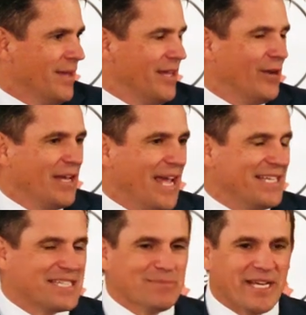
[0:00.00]
You know,
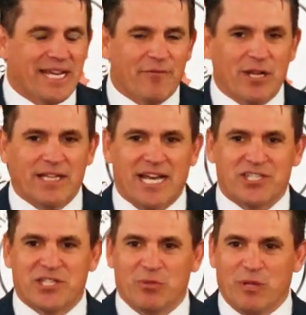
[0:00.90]
it seems like every
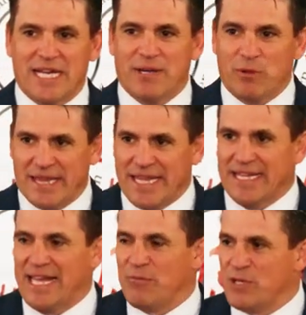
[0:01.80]
election we
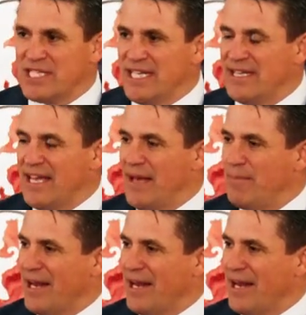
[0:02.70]
think that and we see that.